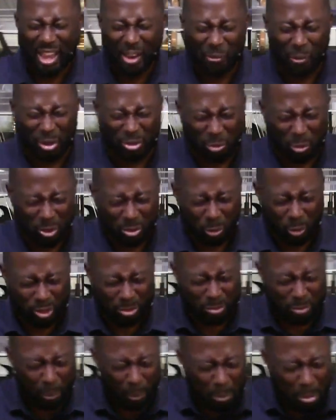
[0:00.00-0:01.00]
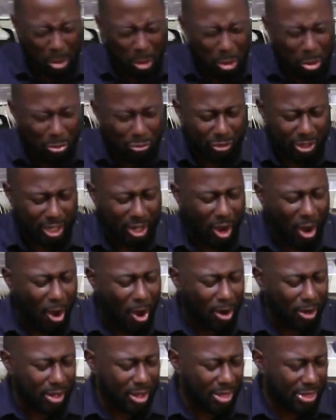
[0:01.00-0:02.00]
We're, we're, we're moving
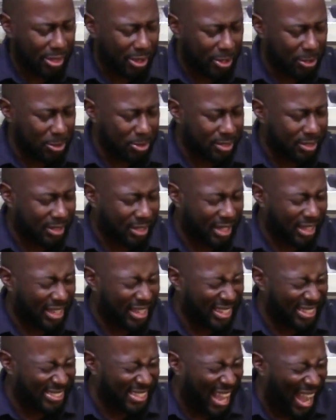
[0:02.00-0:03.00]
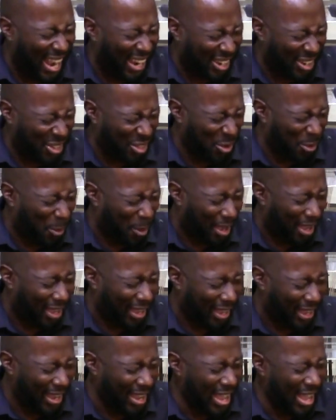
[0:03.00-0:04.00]
all of those things out of the
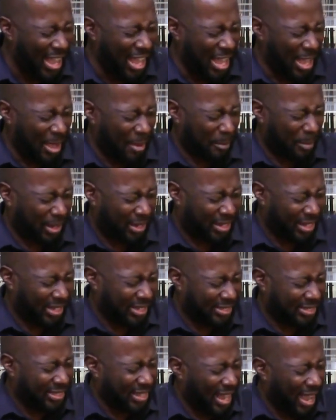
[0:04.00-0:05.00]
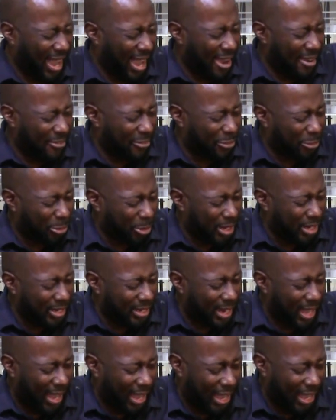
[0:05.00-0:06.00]
way because every
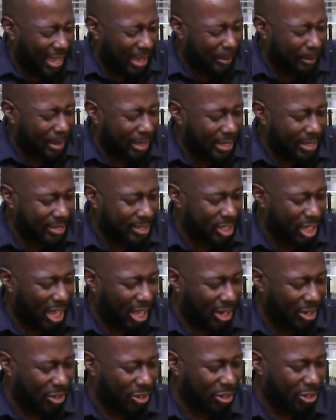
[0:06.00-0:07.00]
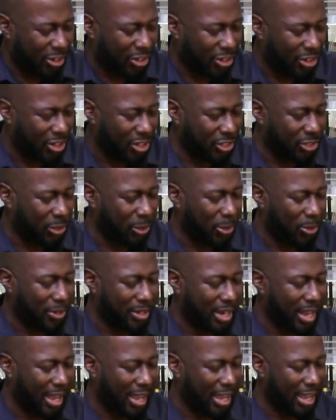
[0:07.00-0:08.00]
name is under your
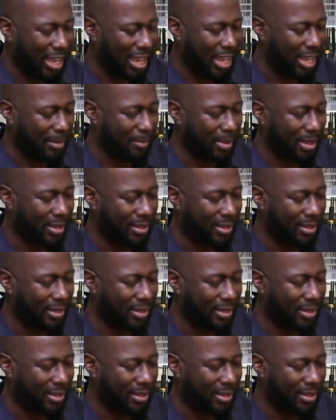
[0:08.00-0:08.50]
name.